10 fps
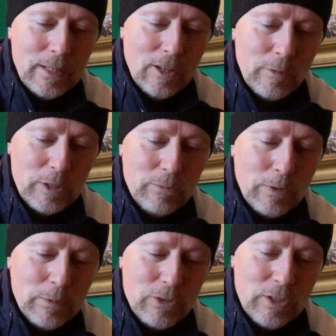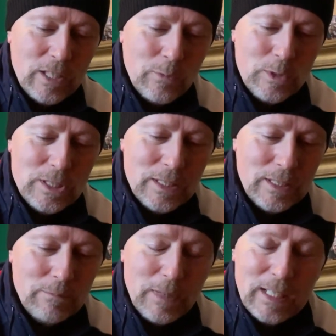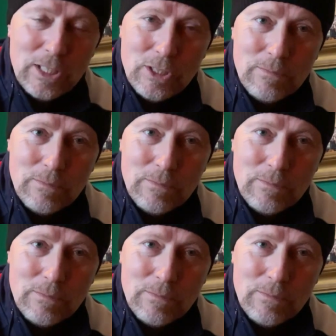I've been probably drinking whiskey, mainly